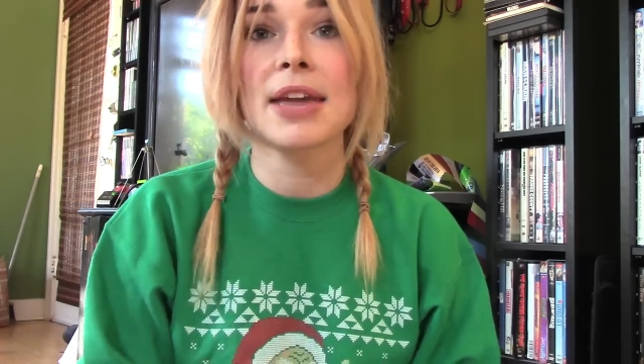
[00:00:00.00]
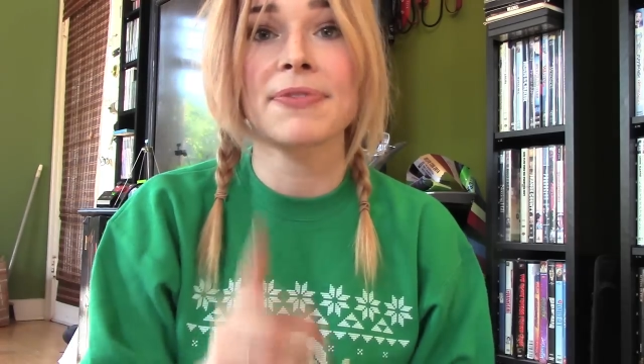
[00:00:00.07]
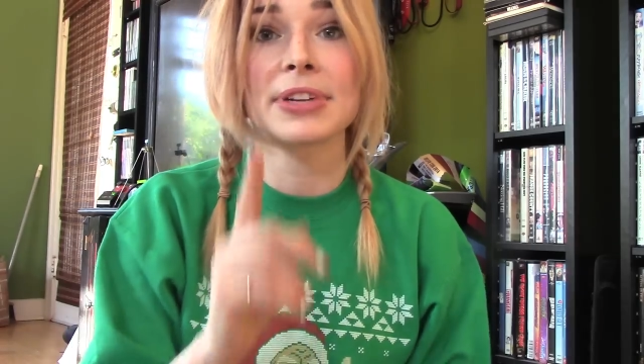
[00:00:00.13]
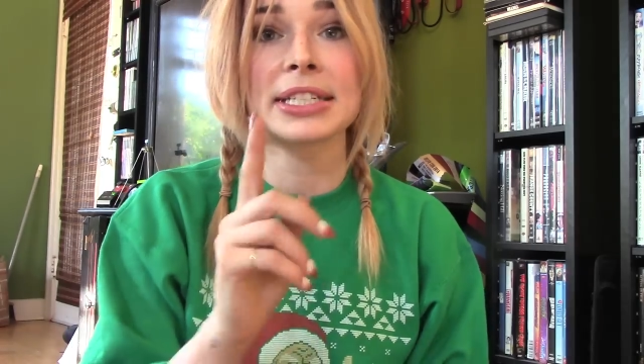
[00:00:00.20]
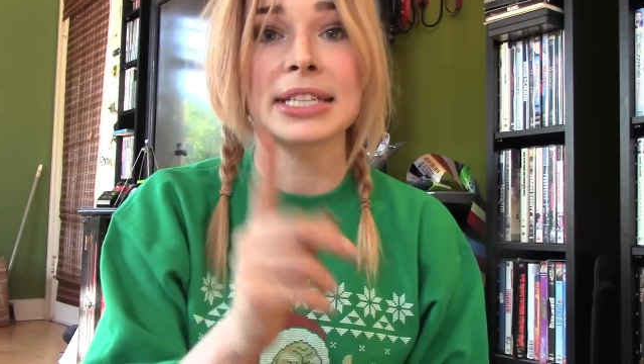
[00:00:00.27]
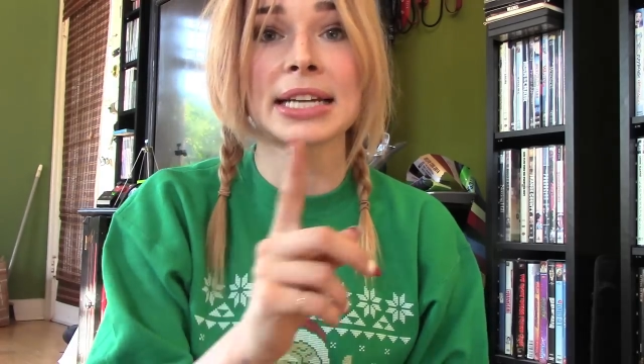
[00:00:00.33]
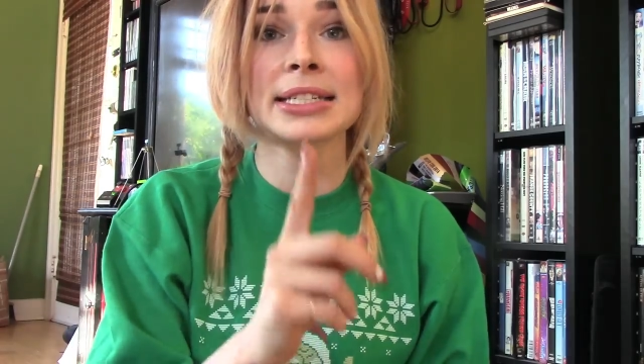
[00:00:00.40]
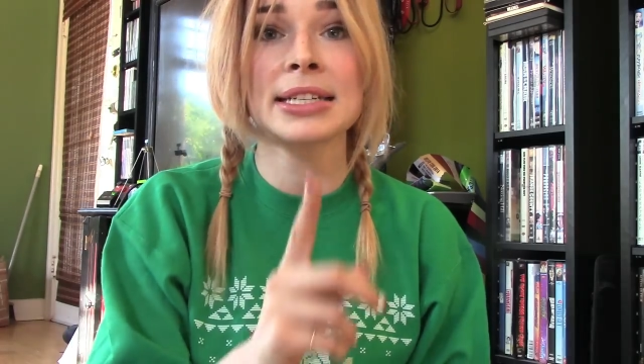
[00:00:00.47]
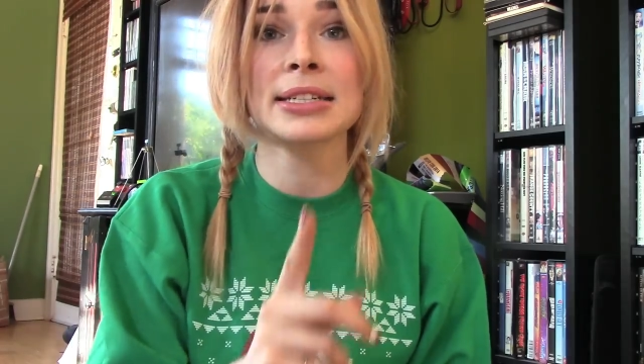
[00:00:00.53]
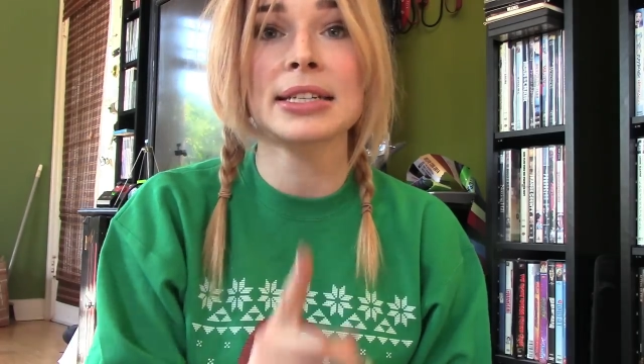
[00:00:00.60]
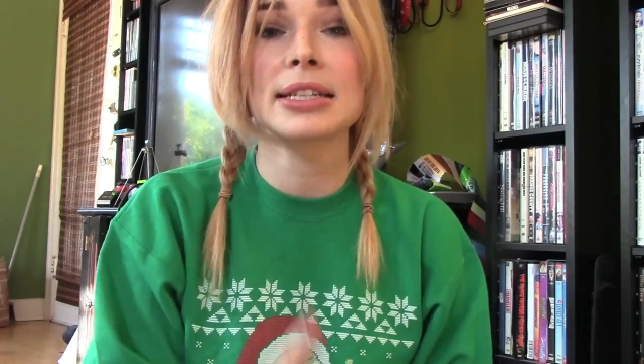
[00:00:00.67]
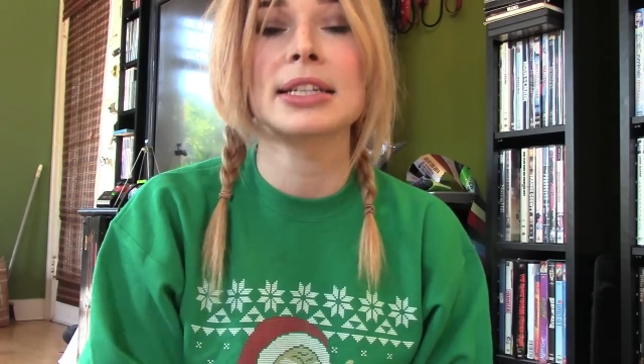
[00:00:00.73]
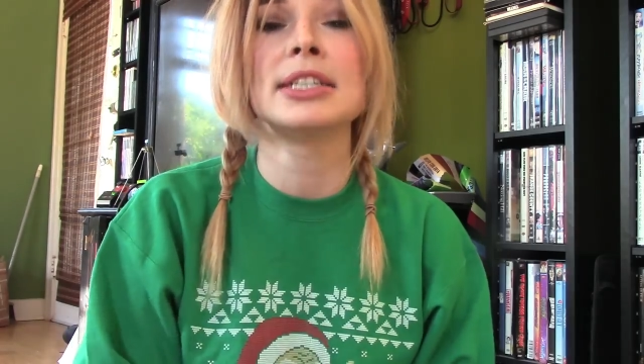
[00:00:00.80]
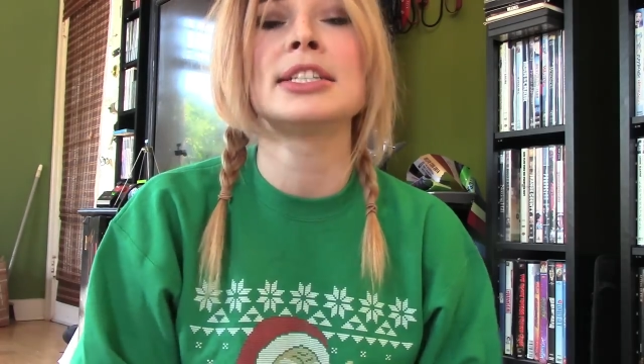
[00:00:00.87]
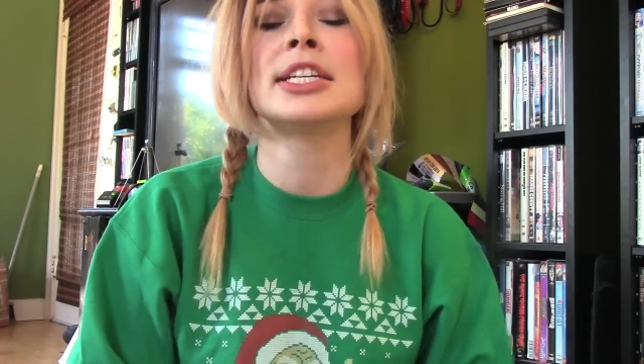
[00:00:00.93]
If it doesn't,
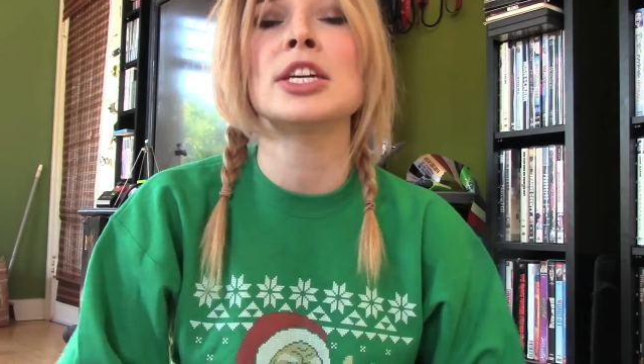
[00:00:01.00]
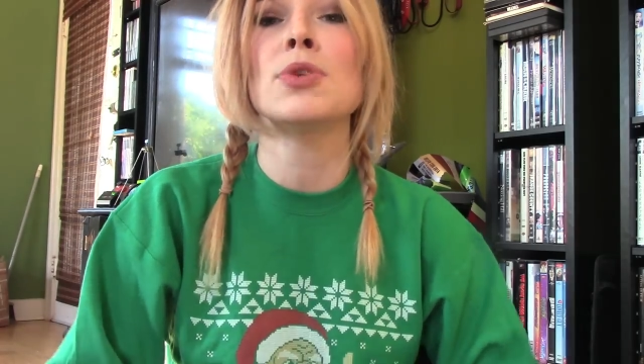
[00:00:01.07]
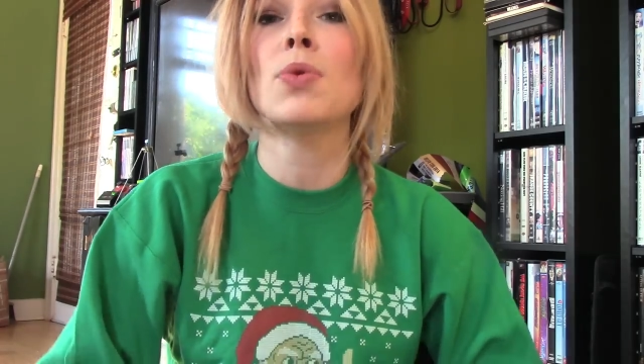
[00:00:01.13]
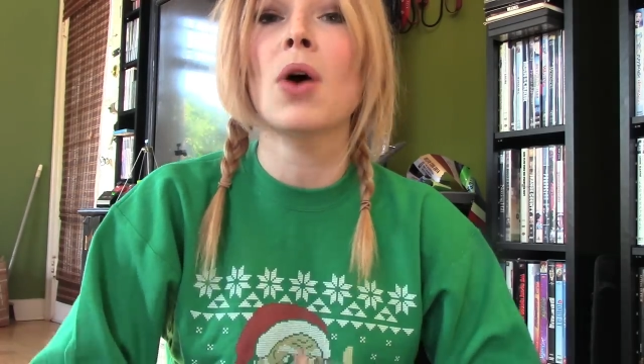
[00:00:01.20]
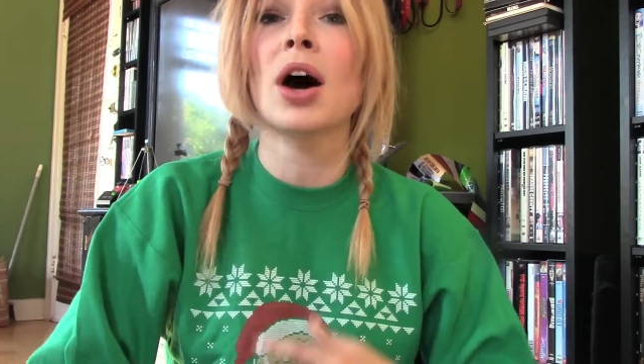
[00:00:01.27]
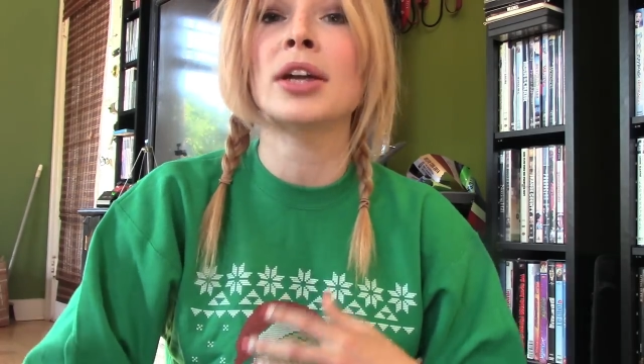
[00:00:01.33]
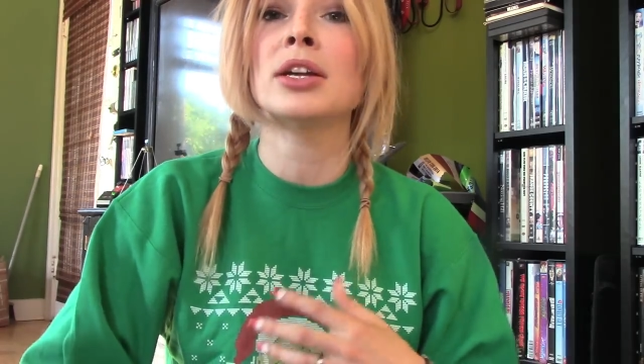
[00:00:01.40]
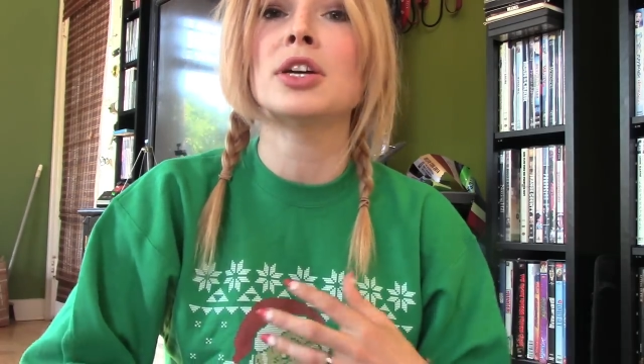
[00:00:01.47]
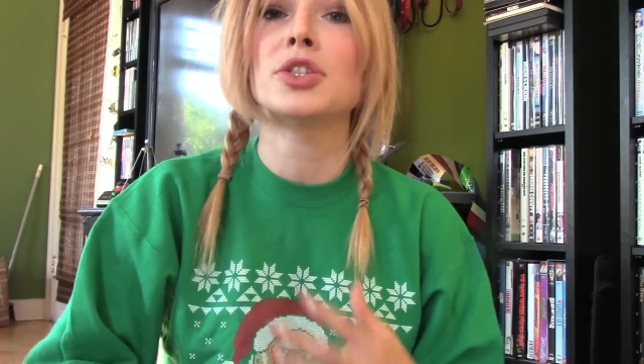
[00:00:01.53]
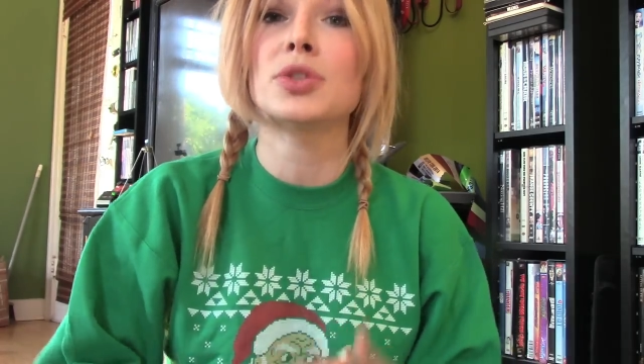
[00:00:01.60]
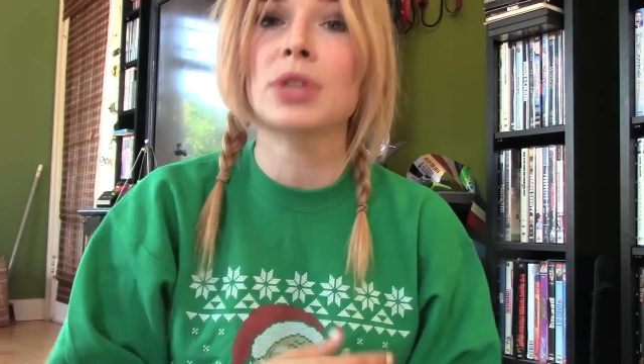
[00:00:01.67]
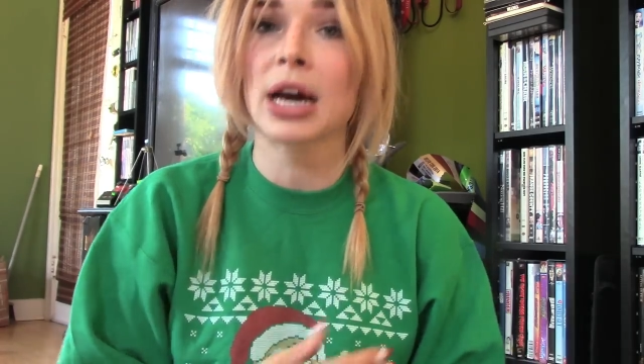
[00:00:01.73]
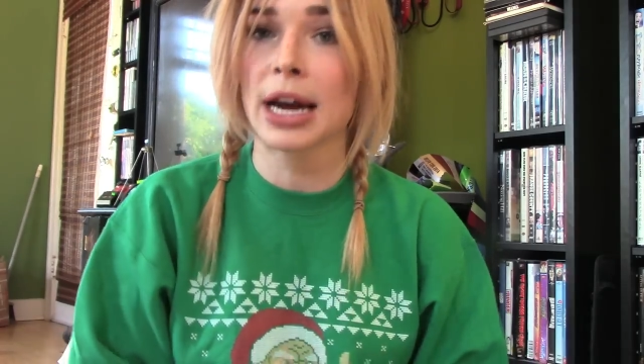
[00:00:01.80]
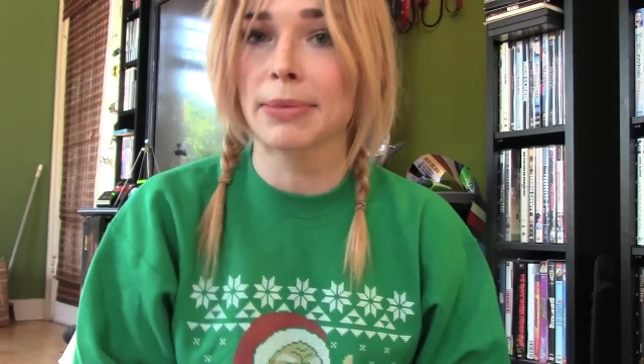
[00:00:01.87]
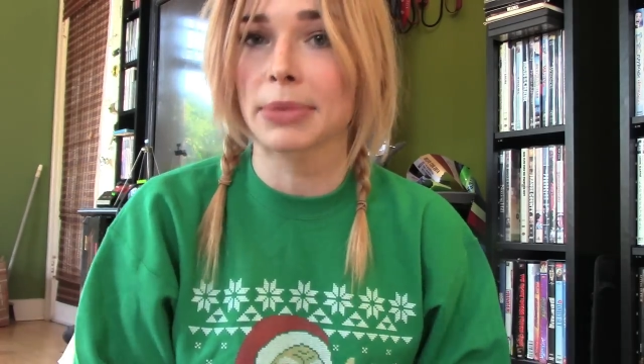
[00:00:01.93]
continue on to
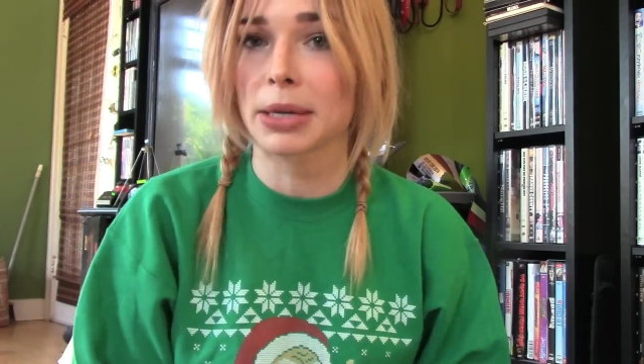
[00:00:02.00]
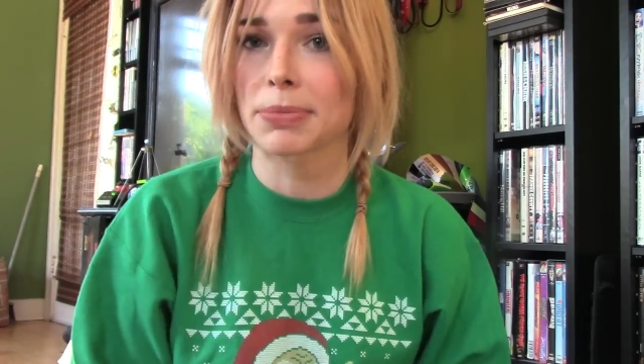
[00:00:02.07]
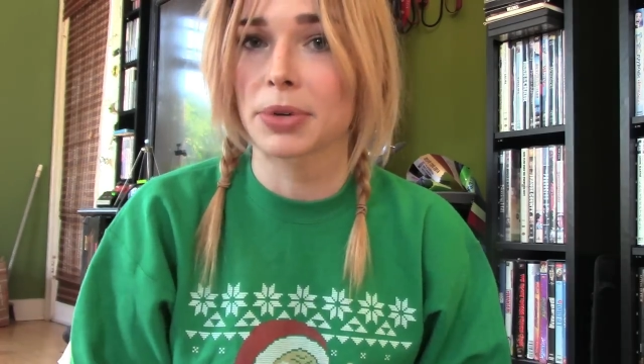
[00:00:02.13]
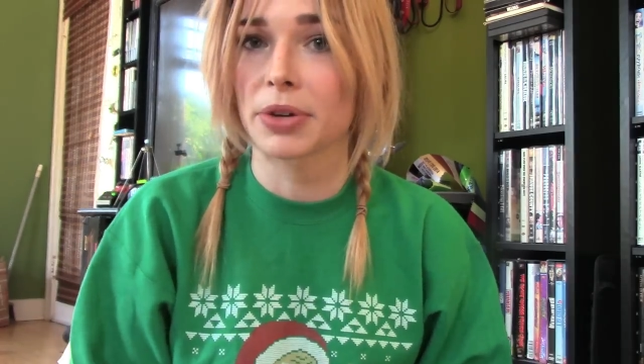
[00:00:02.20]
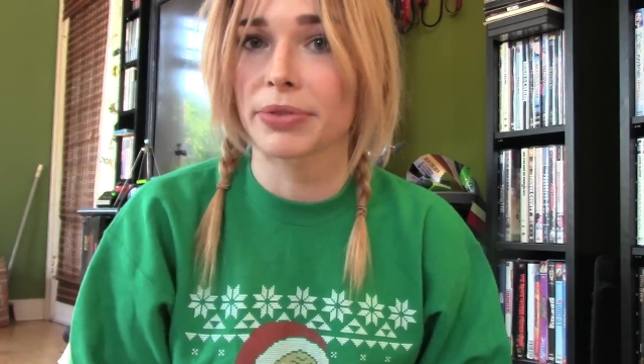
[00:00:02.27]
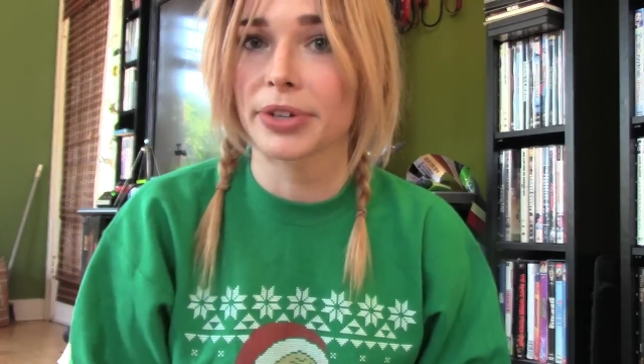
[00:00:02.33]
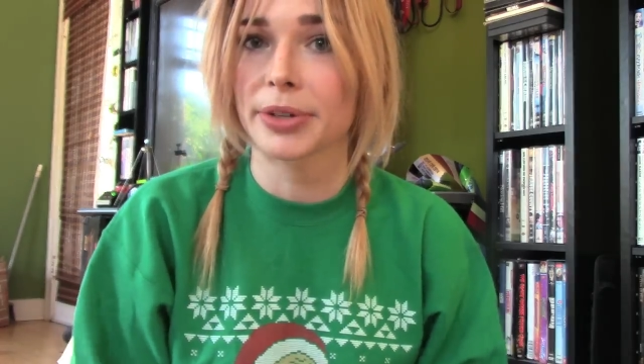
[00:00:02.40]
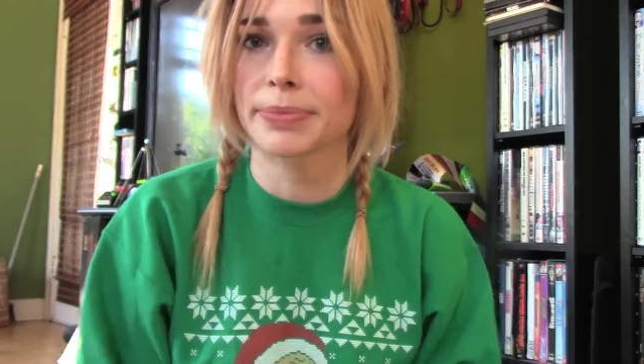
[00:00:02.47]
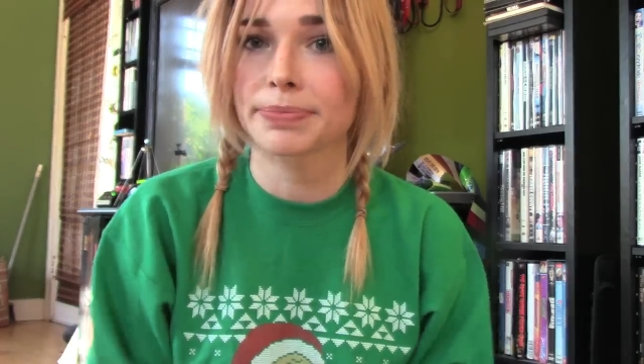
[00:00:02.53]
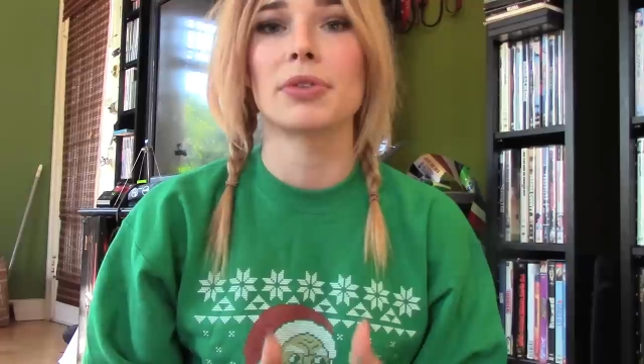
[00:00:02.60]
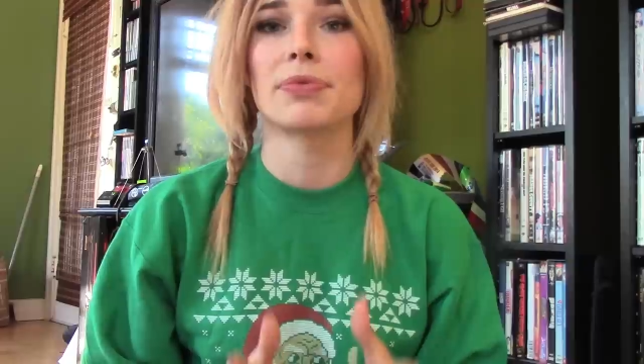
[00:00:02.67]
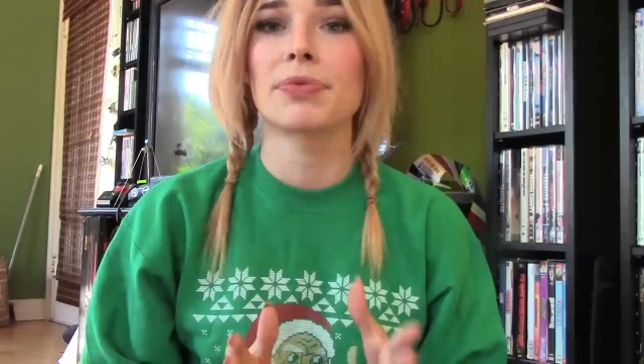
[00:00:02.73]
the Heimlich maneuver.